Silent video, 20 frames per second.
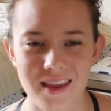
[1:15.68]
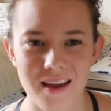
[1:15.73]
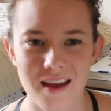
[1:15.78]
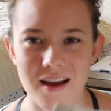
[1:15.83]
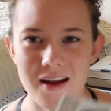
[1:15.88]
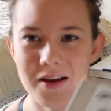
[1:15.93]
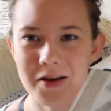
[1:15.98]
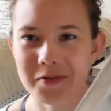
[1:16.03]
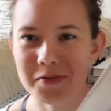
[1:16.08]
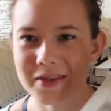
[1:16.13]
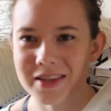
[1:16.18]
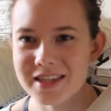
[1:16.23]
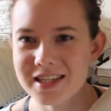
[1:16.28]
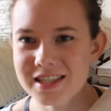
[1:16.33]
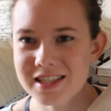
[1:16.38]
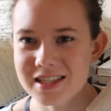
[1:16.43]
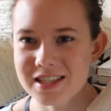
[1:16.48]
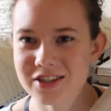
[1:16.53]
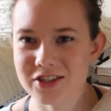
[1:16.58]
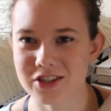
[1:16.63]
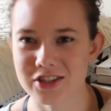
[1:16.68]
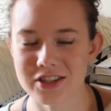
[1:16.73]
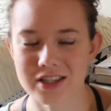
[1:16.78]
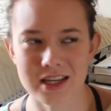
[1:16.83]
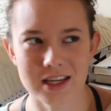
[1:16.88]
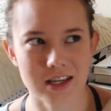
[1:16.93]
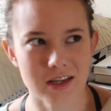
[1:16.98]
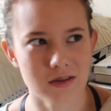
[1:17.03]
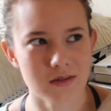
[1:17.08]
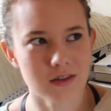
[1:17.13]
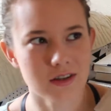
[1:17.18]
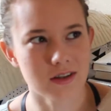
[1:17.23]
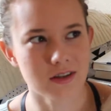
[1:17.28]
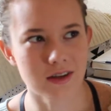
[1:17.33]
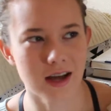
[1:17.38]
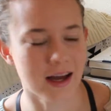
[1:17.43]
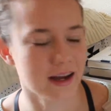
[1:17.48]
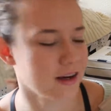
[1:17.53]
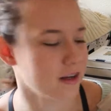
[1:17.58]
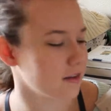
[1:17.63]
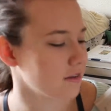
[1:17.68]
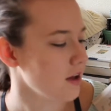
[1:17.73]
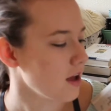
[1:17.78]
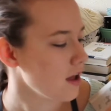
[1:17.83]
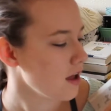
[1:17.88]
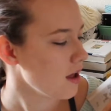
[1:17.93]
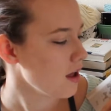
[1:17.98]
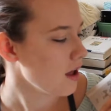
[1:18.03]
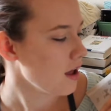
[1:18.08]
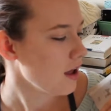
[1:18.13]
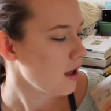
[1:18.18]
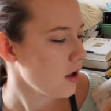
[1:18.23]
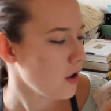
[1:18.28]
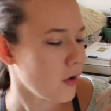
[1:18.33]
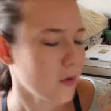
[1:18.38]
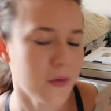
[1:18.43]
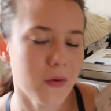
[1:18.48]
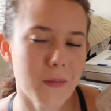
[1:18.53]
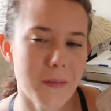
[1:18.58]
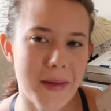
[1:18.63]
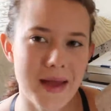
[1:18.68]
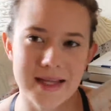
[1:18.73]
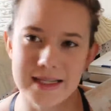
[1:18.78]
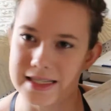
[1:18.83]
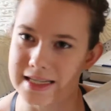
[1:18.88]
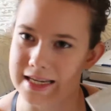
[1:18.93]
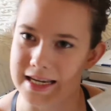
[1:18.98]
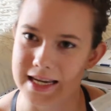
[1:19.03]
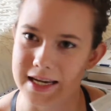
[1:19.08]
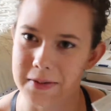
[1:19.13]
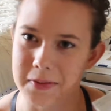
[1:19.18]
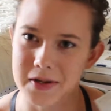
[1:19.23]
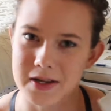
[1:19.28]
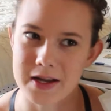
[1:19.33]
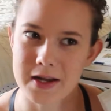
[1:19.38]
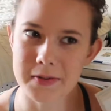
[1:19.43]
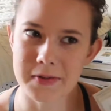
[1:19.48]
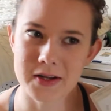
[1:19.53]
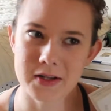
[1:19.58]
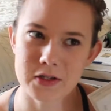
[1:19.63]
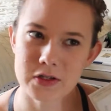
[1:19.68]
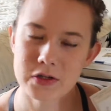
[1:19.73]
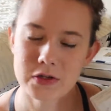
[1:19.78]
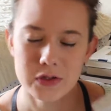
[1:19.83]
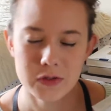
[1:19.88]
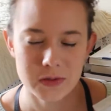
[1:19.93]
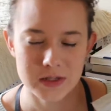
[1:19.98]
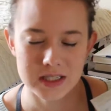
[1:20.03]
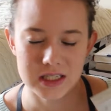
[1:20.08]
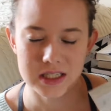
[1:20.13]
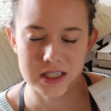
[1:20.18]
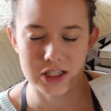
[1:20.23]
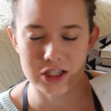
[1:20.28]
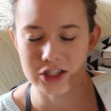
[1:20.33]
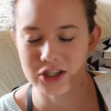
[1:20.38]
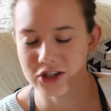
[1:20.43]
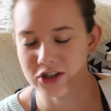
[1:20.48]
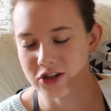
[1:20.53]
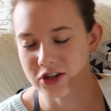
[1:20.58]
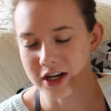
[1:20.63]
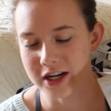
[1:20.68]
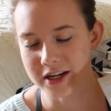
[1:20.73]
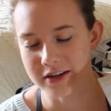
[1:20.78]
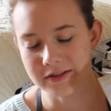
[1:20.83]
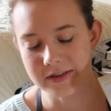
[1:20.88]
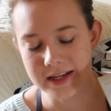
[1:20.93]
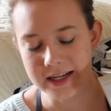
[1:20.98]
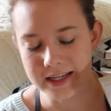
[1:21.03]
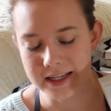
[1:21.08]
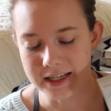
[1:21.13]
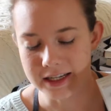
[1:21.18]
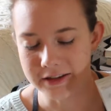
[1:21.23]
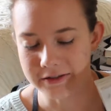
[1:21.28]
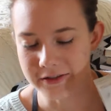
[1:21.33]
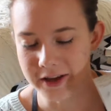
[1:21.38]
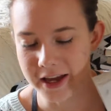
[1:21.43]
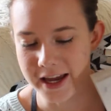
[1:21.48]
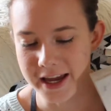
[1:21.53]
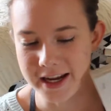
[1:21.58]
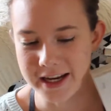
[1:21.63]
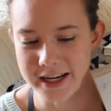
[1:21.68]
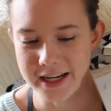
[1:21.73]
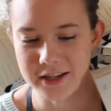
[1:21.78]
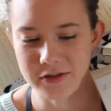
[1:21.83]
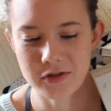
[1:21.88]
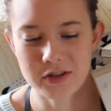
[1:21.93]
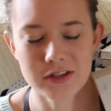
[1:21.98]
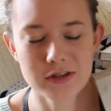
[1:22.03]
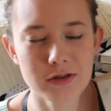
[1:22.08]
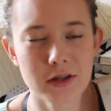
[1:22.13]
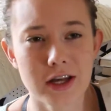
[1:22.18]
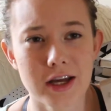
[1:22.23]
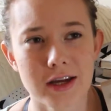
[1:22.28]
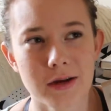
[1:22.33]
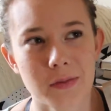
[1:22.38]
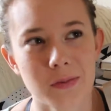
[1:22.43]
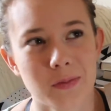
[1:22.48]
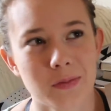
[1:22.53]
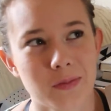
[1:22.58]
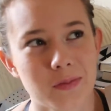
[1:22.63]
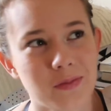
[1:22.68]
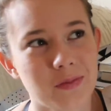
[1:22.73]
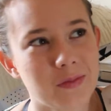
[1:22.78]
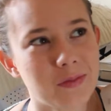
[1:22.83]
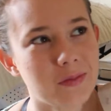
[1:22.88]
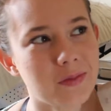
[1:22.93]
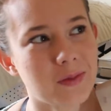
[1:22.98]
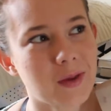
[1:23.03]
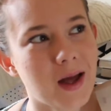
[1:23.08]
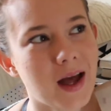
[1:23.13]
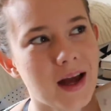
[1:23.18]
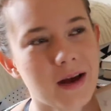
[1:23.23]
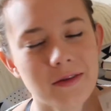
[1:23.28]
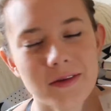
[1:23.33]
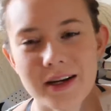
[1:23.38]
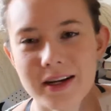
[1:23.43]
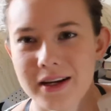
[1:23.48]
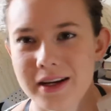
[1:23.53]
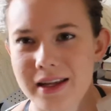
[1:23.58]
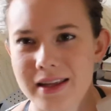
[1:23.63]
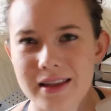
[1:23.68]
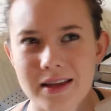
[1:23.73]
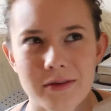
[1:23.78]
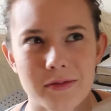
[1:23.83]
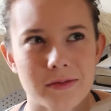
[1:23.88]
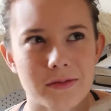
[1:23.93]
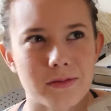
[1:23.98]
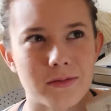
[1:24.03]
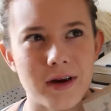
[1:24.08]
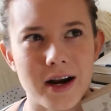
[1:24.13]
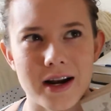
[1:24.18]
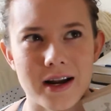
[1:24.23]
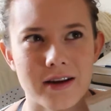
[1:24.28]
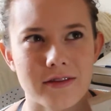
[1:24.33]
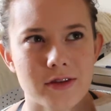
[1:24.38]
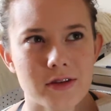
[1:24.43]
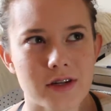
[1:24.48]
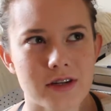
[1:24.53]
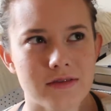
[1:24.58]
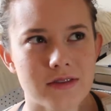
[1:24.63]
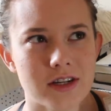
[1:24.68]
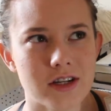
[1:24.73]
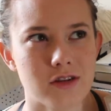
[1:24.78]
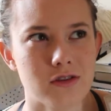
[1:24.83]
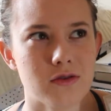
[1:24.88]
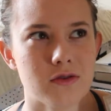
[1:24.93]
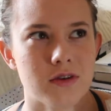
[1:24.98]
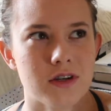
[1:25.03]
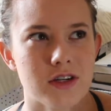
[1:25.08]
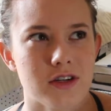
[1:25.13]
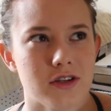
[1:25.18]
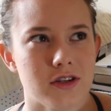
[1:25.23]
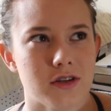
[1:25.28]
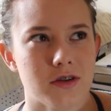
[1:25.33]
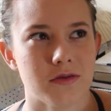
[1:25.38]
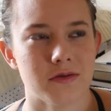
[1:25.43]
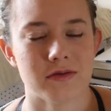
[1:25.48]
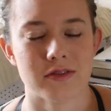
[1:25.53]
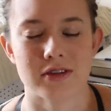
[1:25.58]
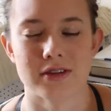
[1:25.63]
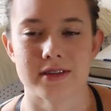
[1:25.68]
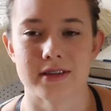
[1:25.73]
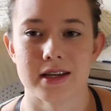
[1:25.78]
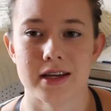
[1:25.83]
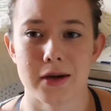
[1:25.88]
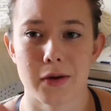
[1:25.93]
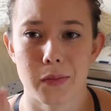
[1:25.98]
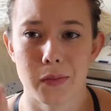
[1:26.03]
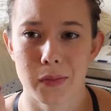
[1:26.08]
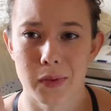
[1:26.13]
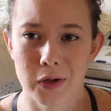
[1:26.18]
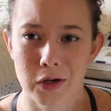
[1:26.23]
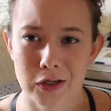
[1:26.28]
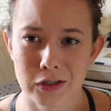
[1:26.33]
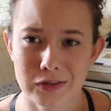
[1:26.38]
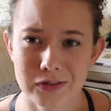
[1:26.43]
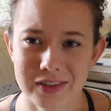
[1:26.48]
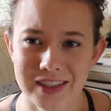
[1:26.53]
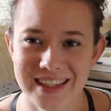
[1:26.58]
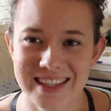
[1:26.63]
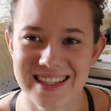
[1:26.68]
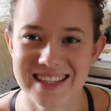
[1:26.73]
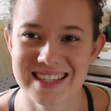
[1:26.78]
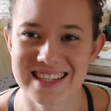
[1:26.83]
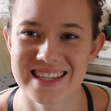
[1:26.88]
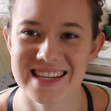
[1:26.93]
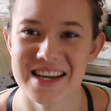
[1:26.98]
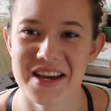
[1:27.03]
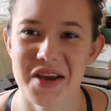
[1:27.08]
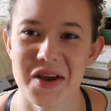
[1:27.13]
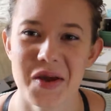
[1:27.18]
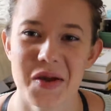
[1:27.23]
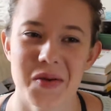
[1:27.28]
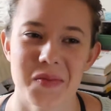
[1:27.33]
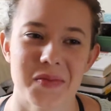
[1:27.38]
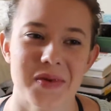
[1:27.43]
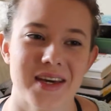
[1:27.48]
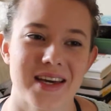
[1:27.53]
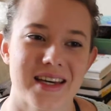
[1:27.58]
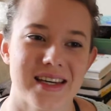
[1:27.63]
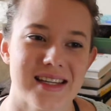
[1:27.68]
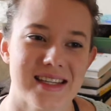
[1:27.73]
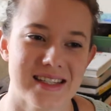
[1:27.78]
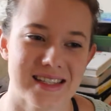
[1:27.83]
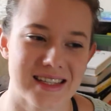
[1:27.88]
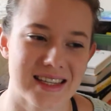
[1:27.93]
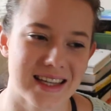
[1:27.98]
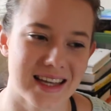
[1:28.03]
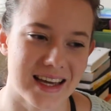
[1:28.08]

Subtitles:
But this is just a cute little kind of romantic manga about 2 twin sisters trying to find love, and it was I read it I think right after I finished Orange, so it was just perfect because